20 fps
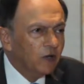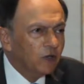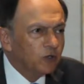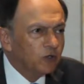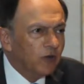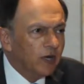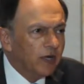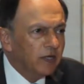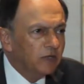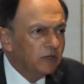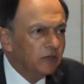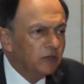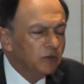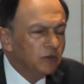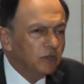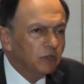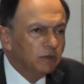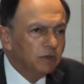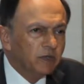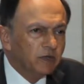So I do a
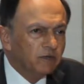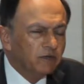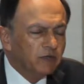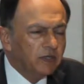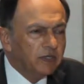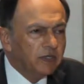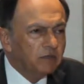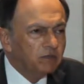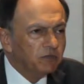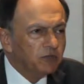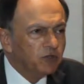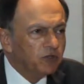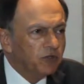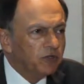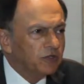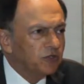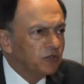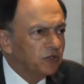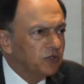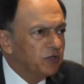little bit of
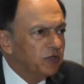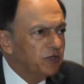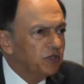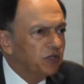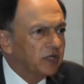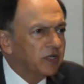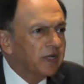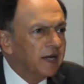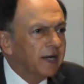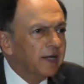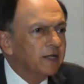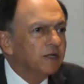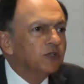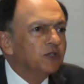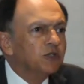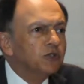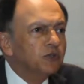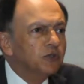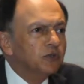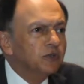strategic
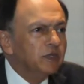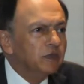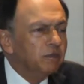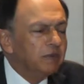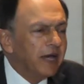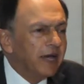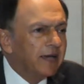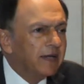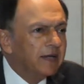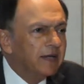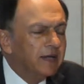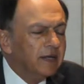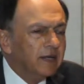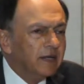guidance to the bank